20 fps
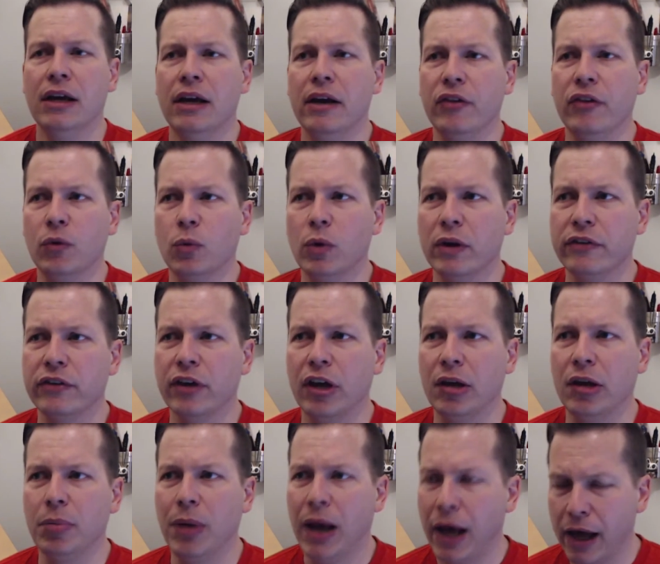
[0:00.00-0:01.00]
And then once
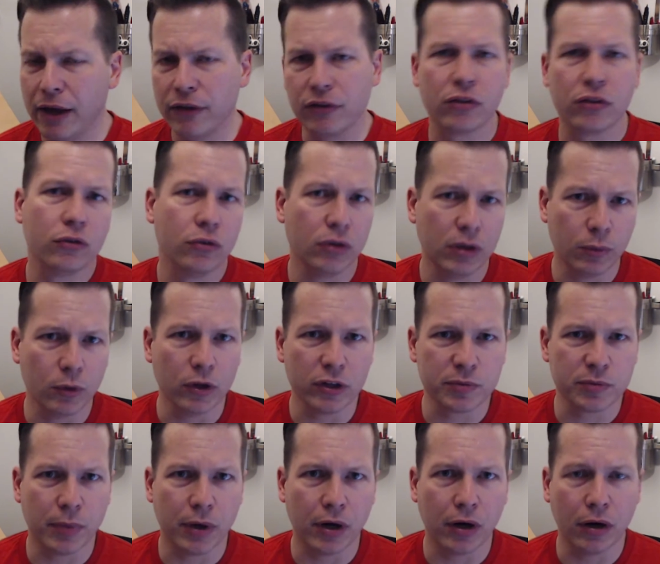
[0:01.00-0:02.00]
I pass the
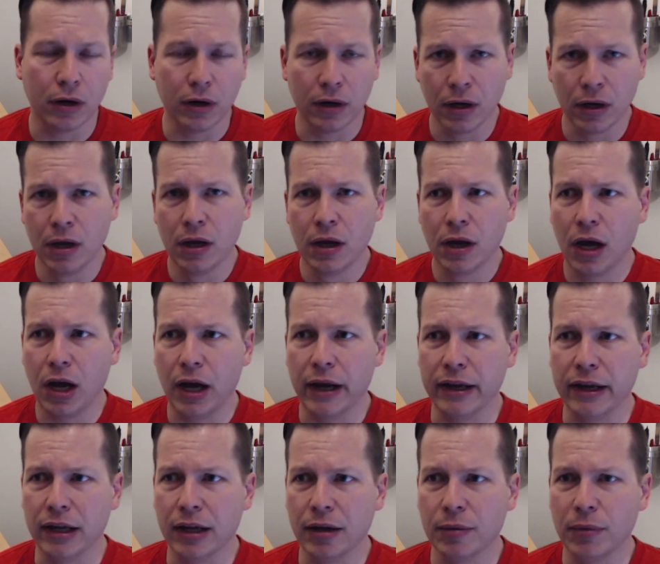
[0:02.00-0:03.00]
DreamWorks bar, I
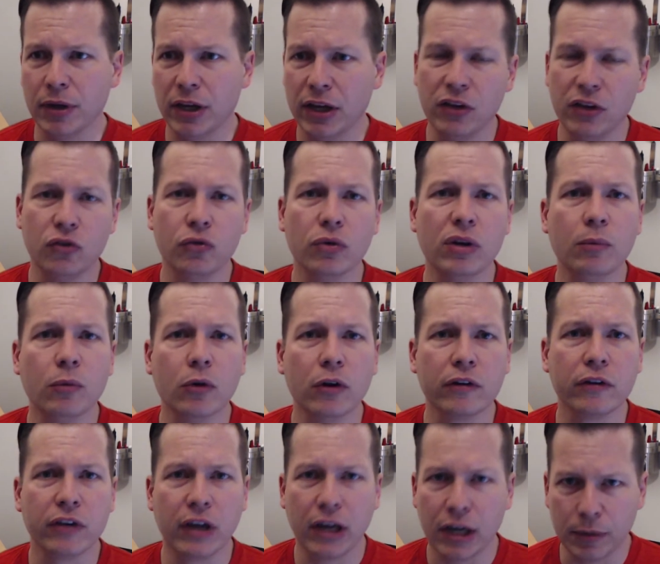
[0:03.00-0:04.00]
am a
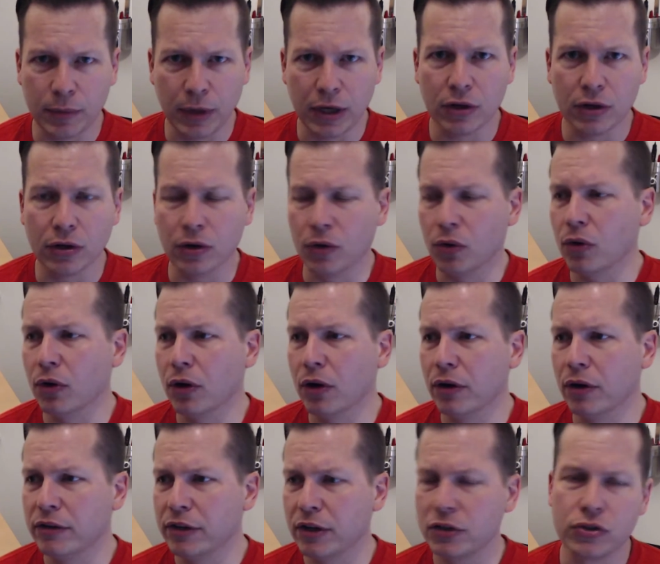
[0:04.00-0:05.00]
DreamWorks animator
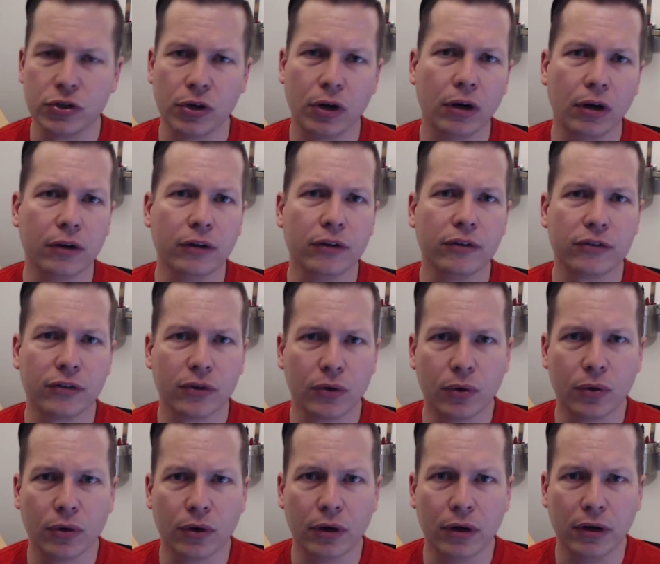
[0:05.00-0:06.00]
or texture artist
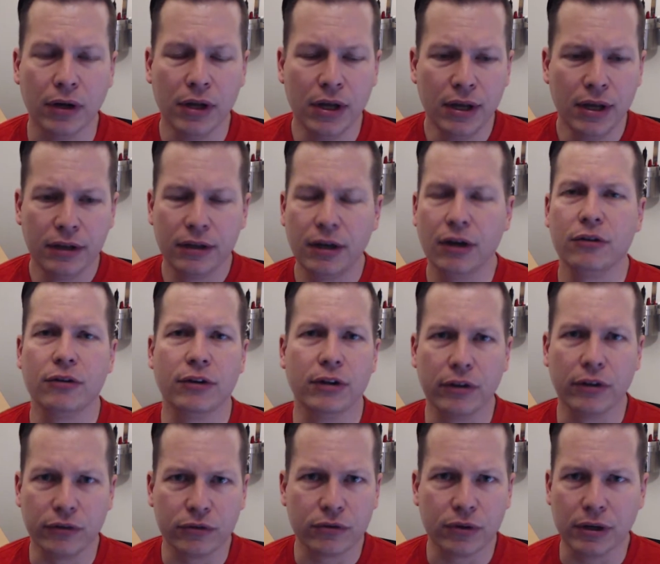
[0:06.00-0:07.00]
or character
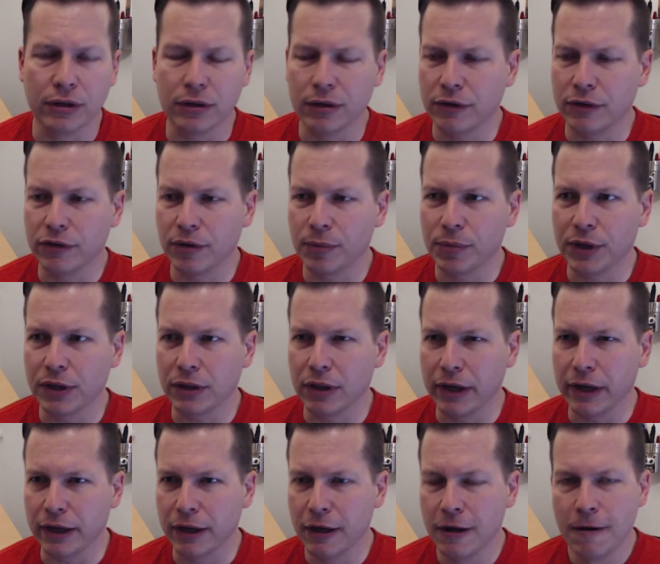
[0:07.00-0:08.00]
illustrator or something.
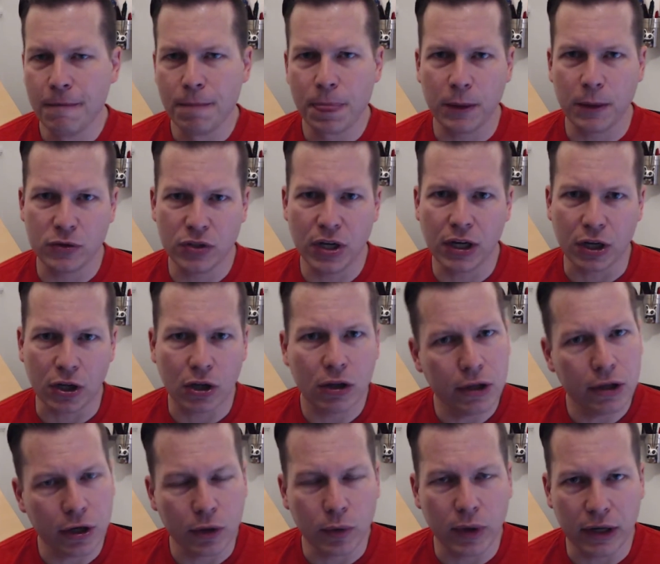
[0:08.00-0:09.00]
Like, there's not a
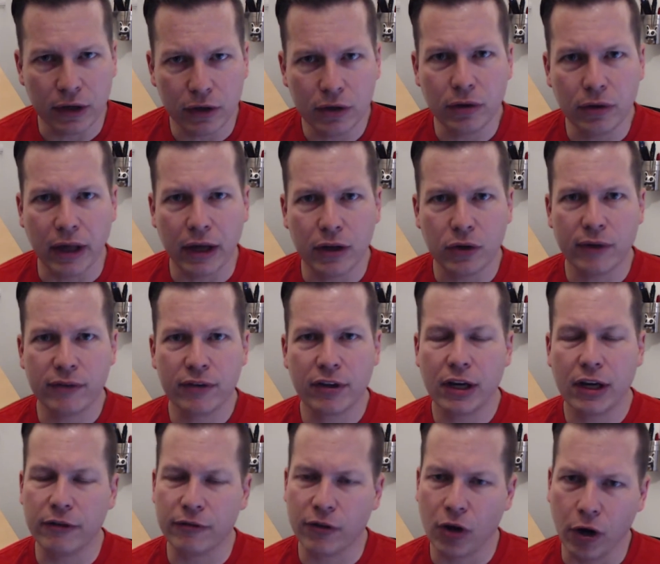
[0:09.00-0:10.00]
clear way to do that. You have to
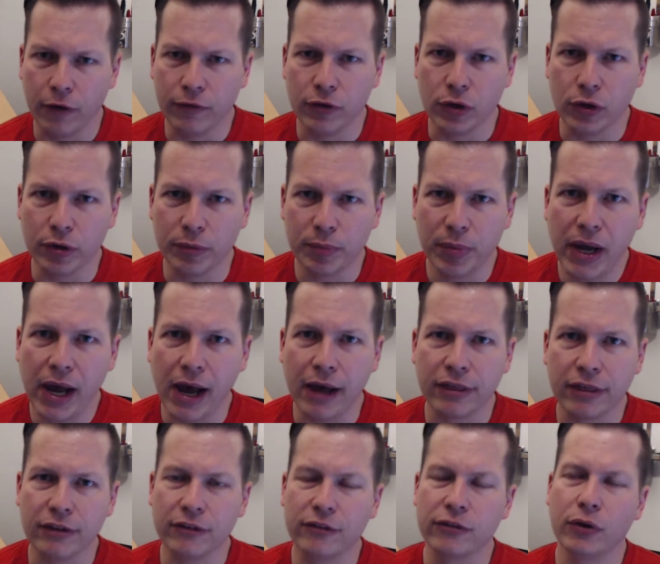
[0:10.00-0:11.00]
kind of carve your own
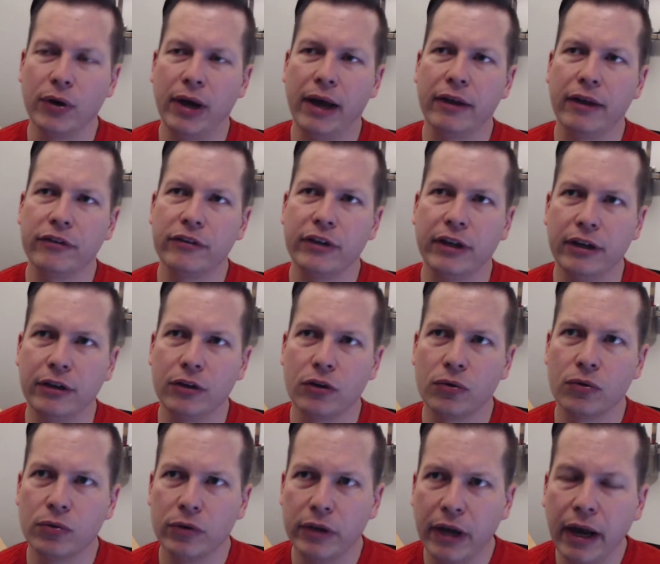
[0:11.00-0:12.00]
path. And so as a
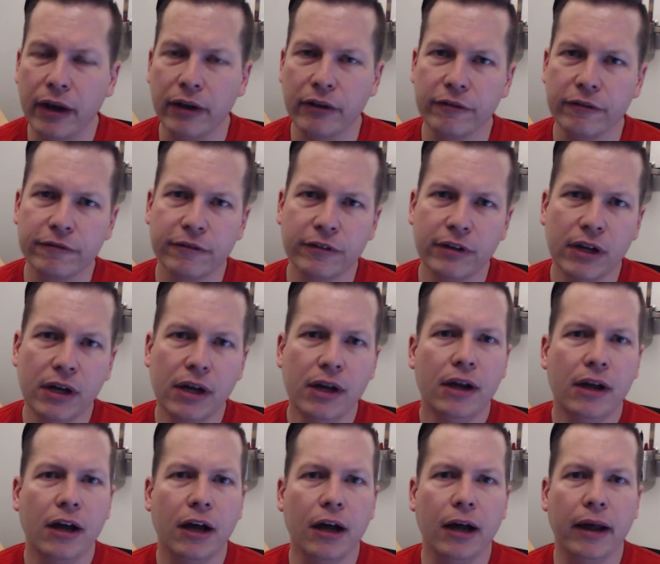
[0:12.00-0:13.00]
creative,
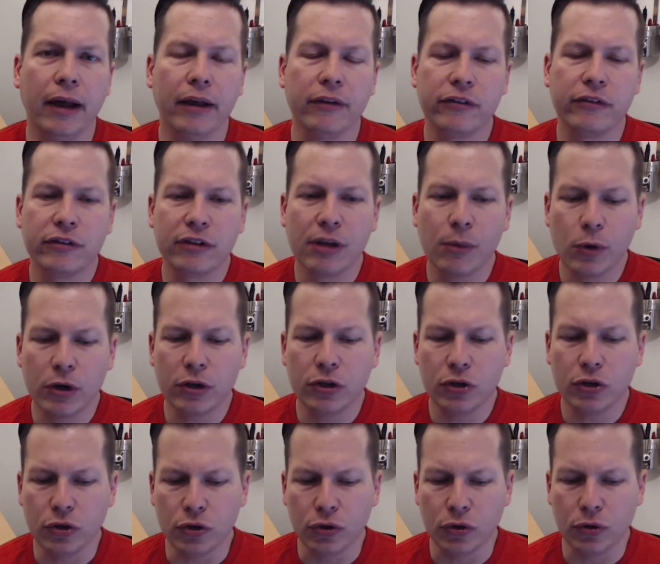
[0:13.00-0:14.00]
as someone
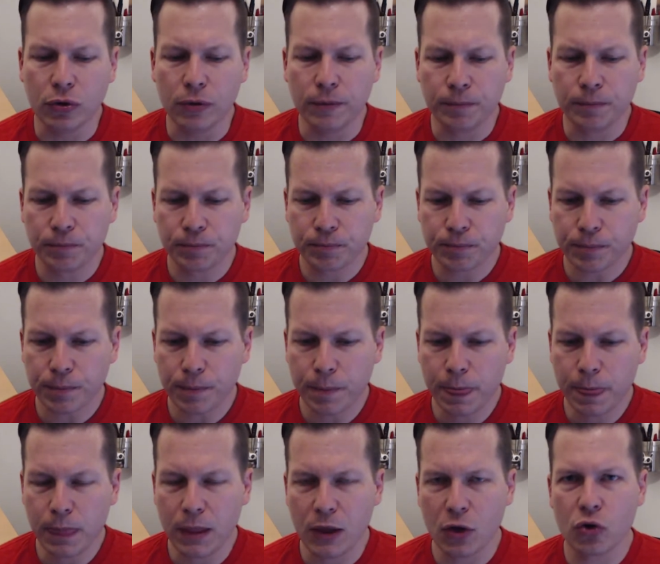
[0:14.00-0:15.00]
who
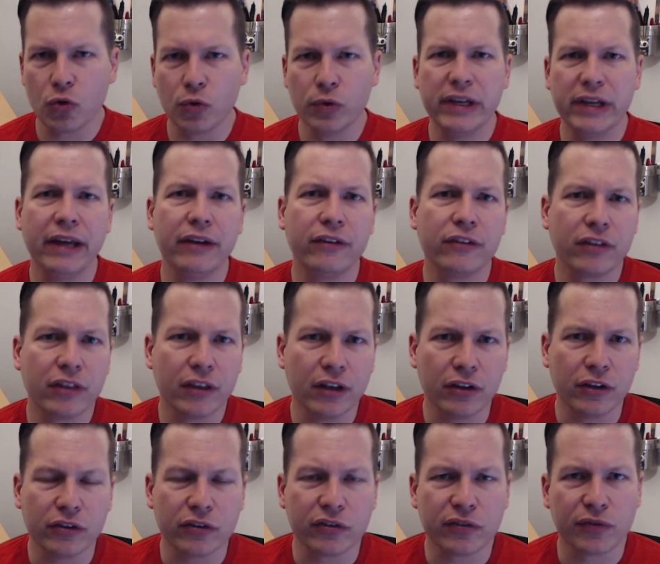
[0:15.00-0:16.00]
creates
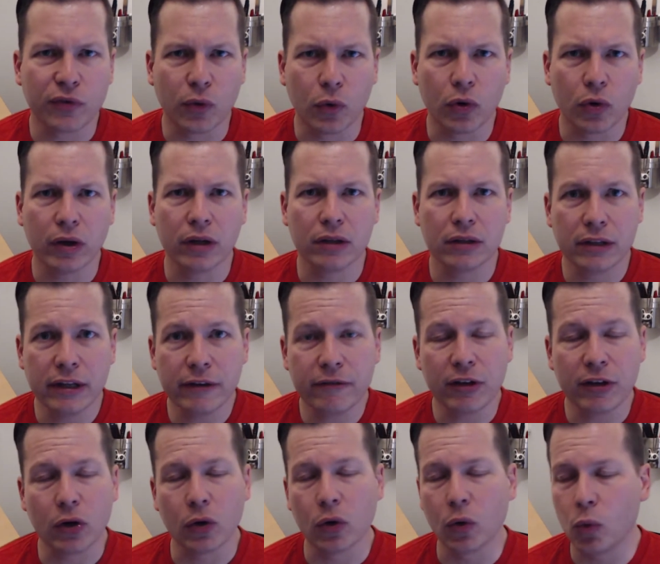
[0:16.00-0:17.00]
things for a
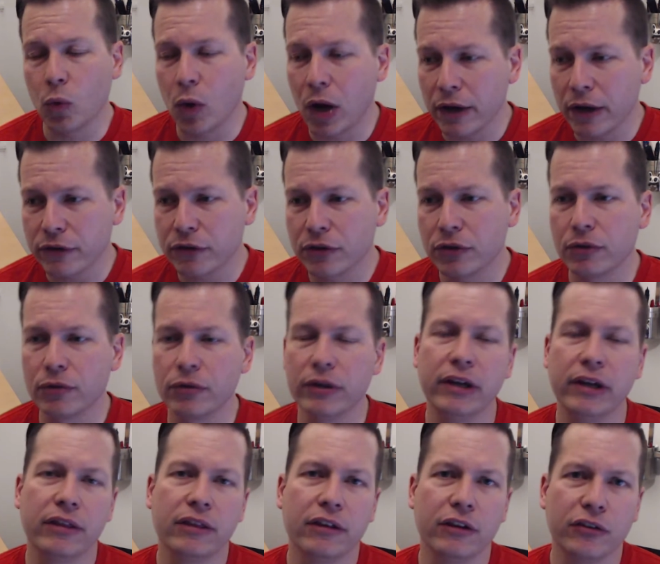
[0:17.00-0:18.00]
living or wants to
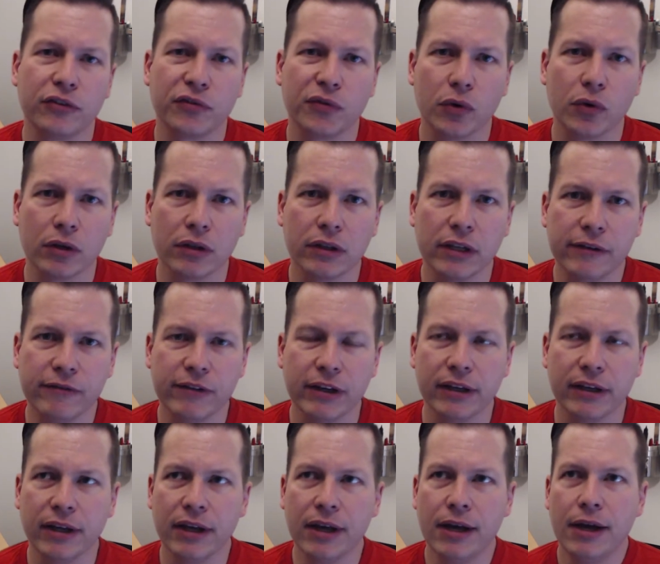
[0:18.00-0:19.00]
create things for a
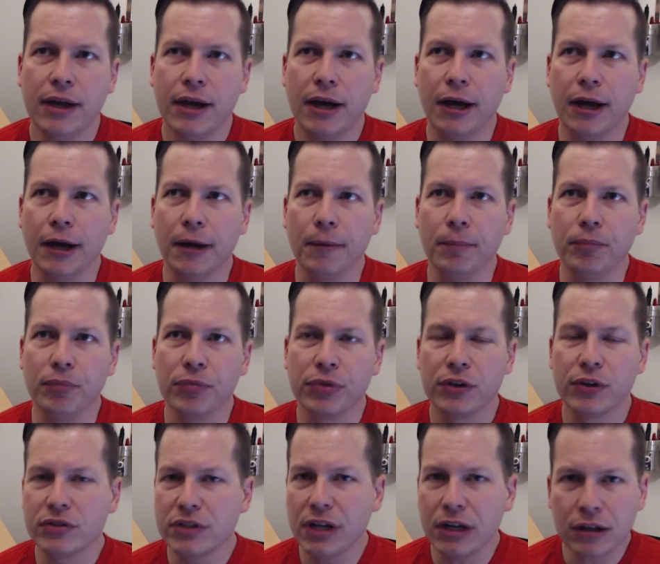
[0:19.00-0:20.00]
living,
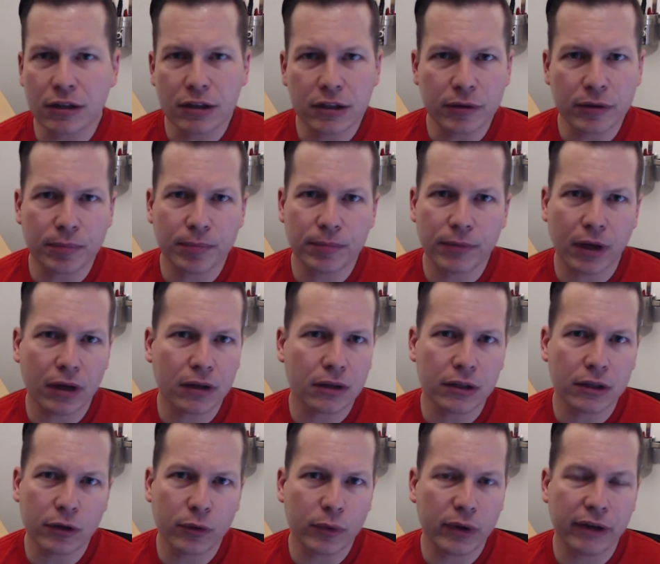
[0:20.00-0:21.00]
There's not a
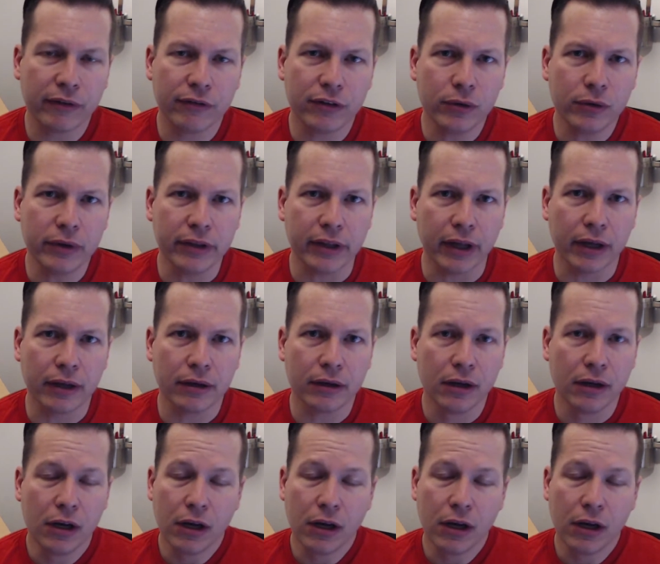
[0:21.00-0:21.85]
clear way of doing that.